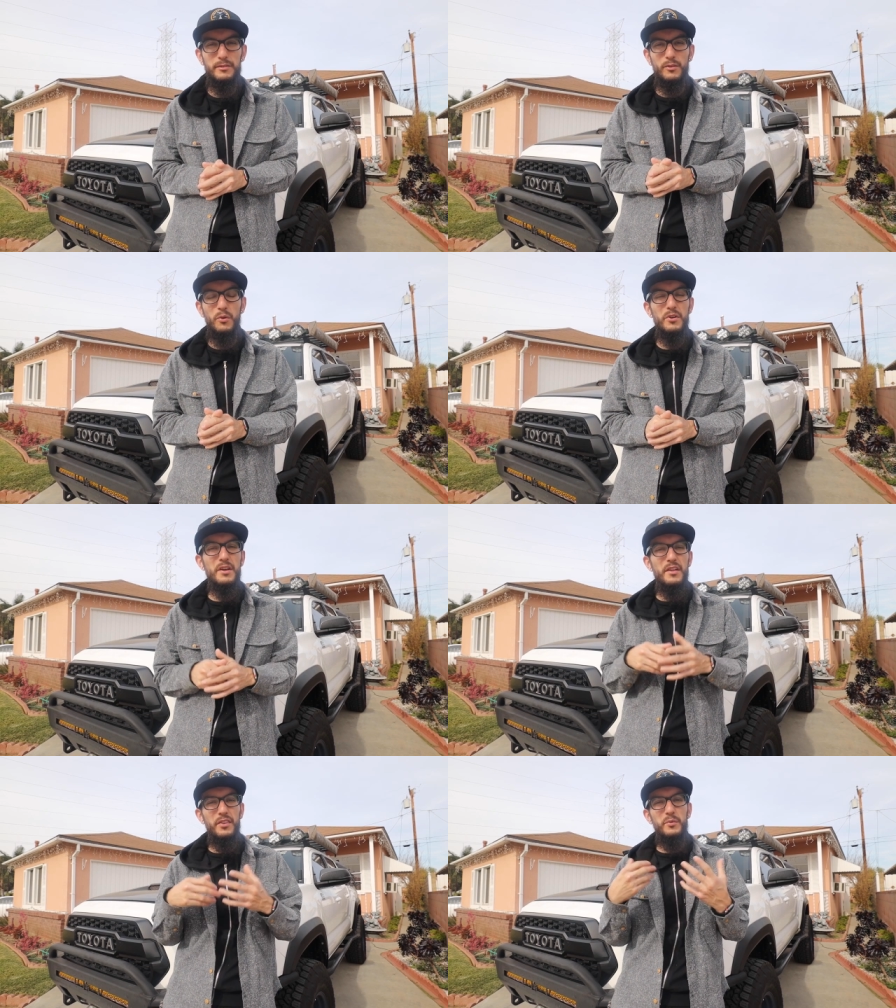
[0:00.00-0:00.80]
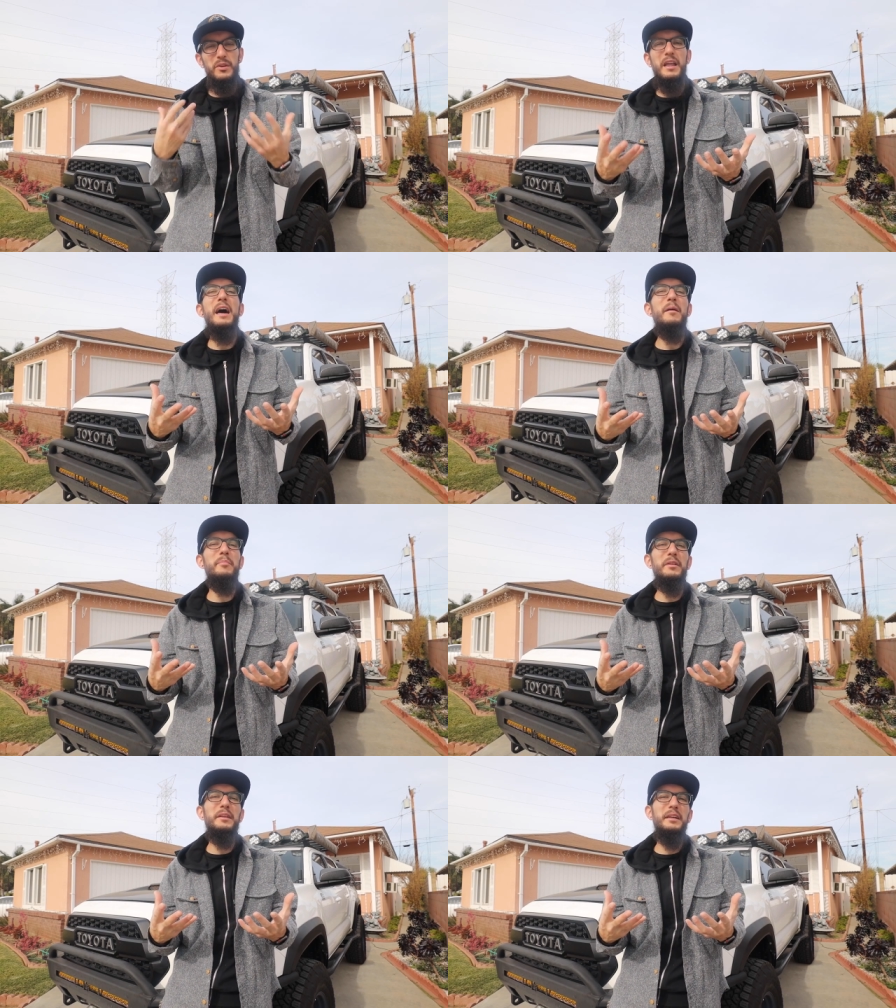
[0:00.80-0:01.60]
So the
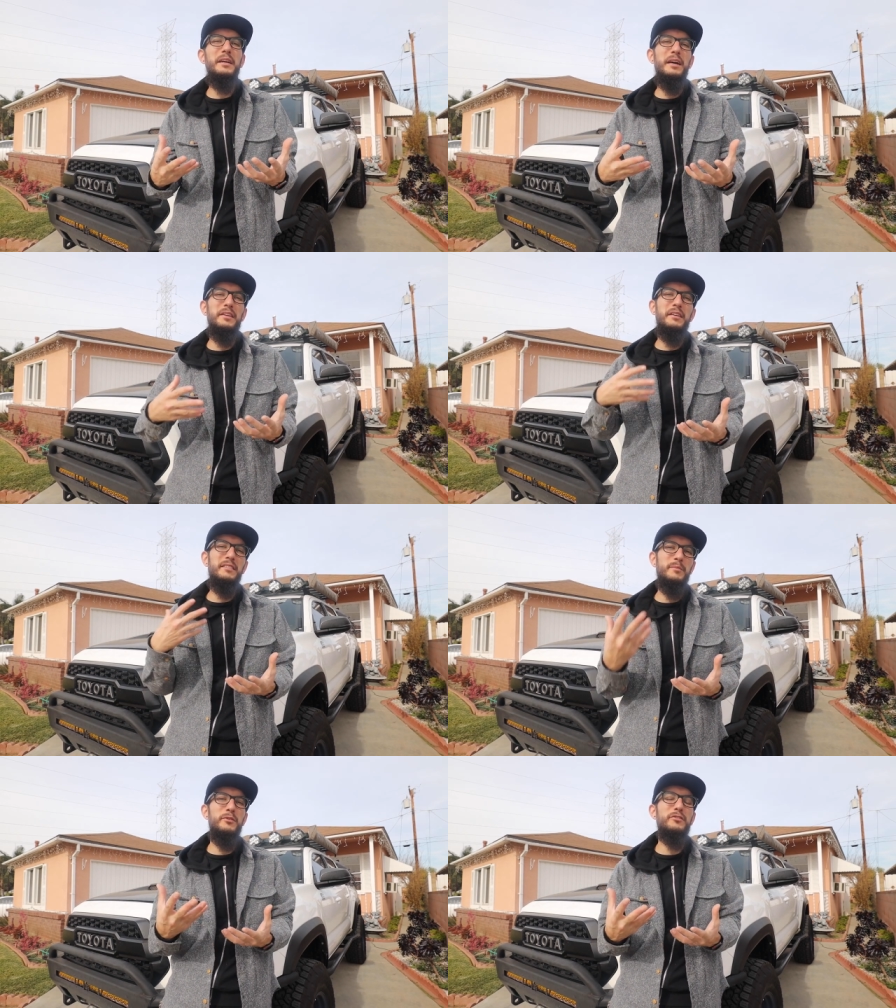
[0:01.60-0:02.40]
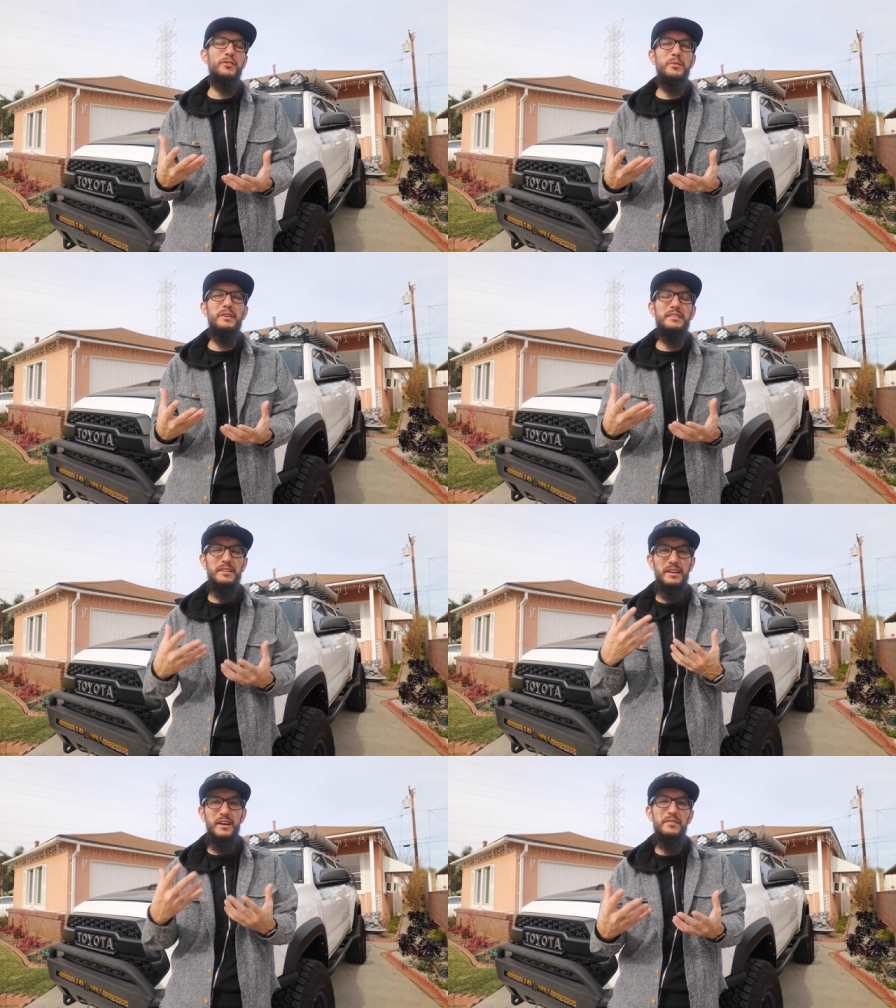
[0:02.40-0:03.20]
reliability and the customer service
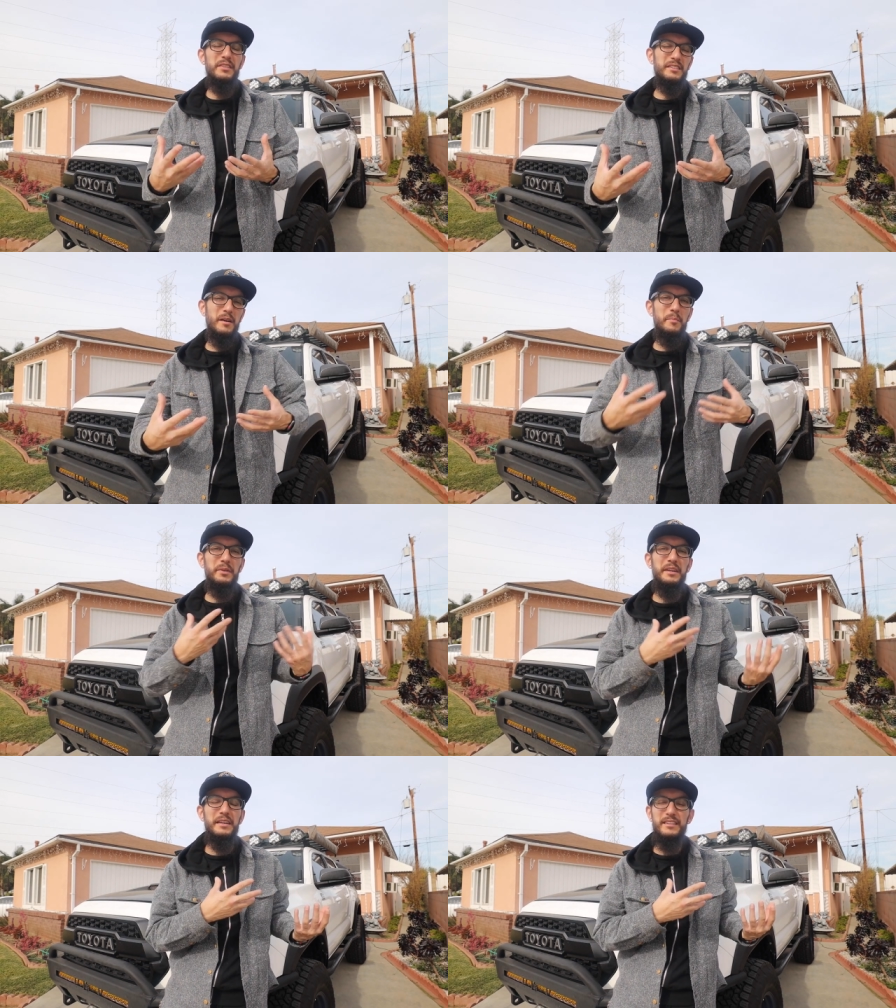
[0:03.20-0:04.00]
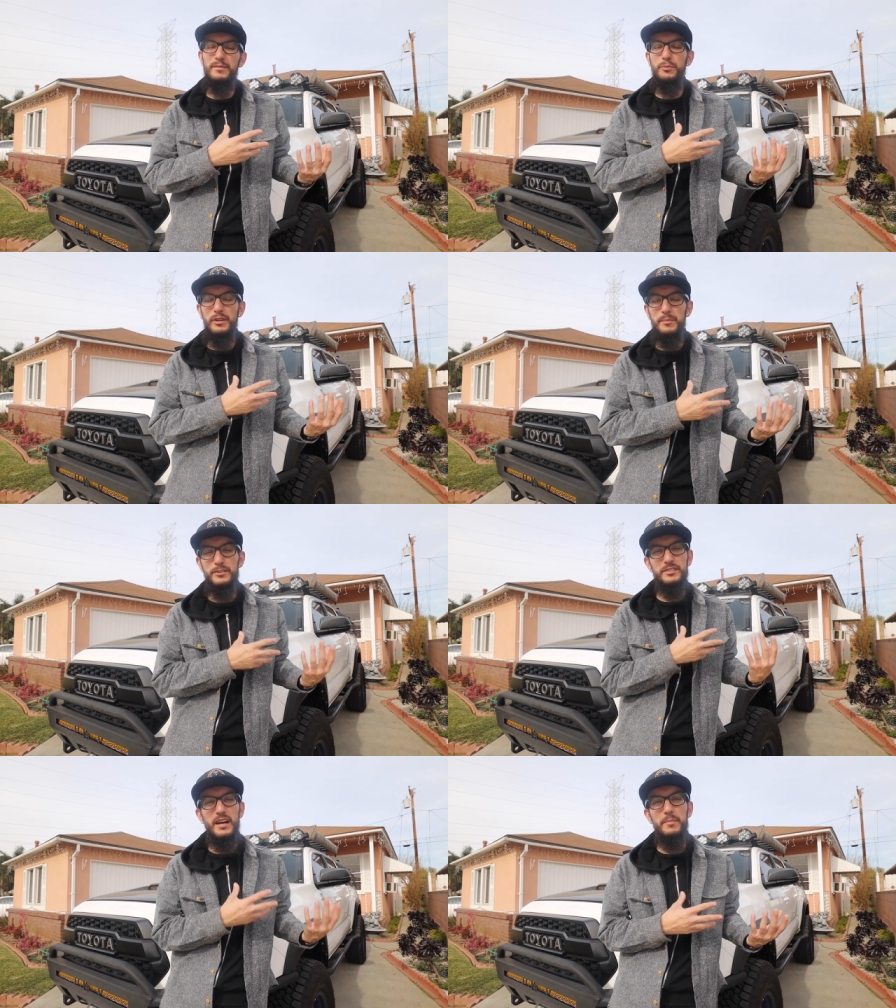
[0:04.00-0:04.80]
of this company is pretty
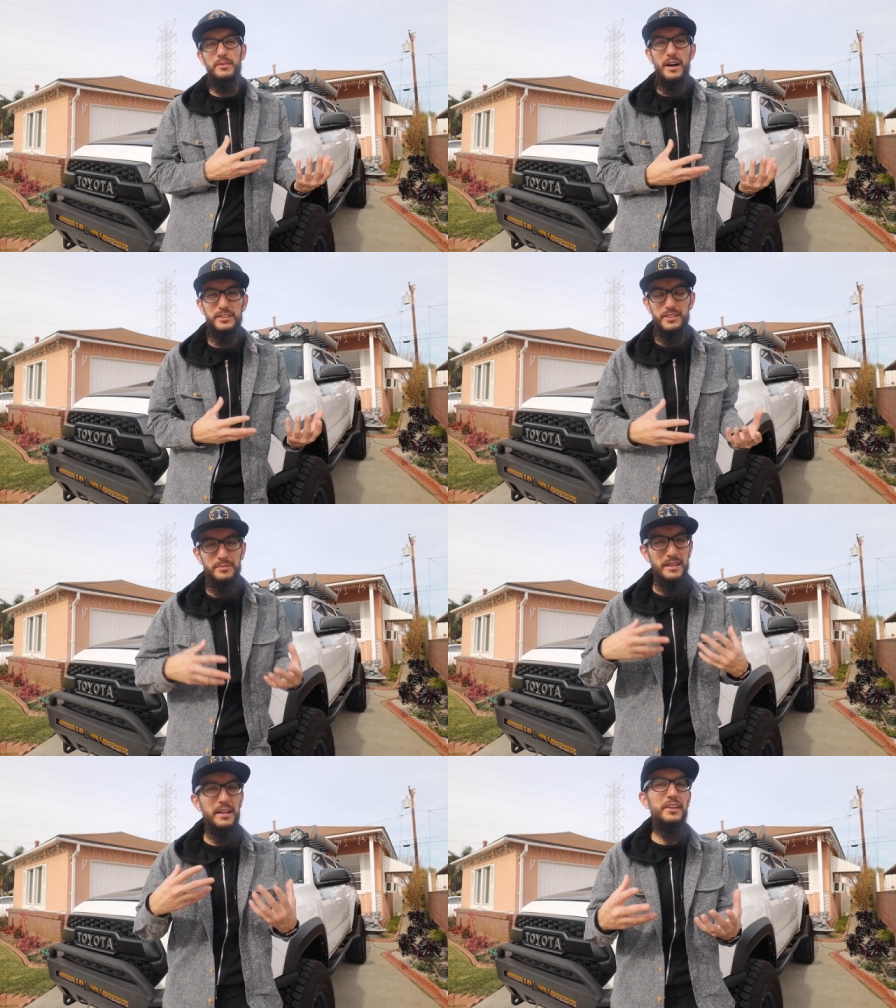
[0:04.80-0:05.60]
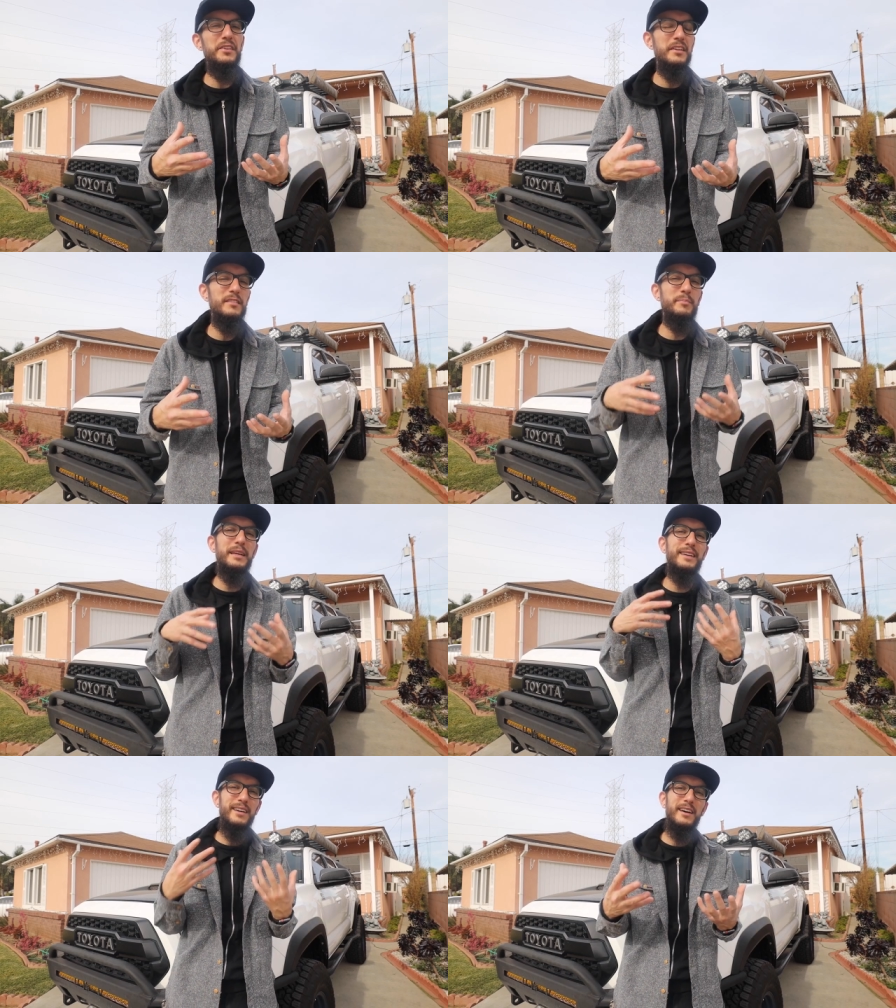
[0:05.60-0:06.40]
much top notch. I'm telling you this
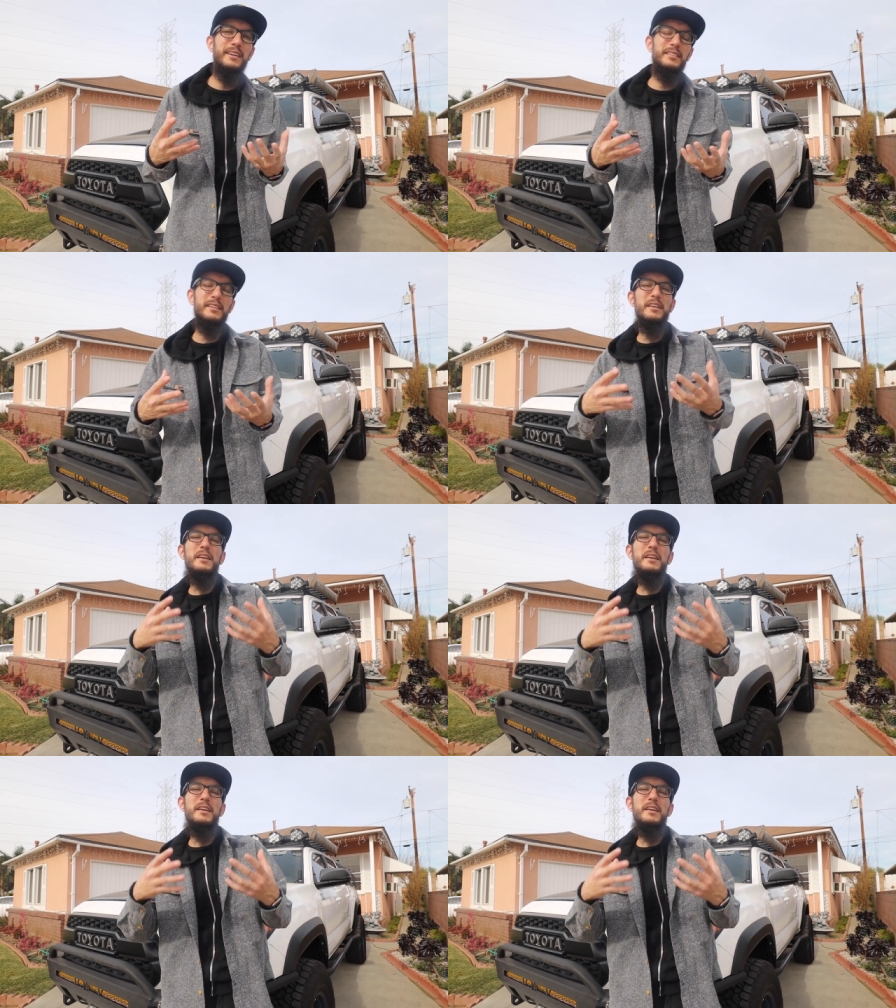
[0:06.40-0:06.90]
because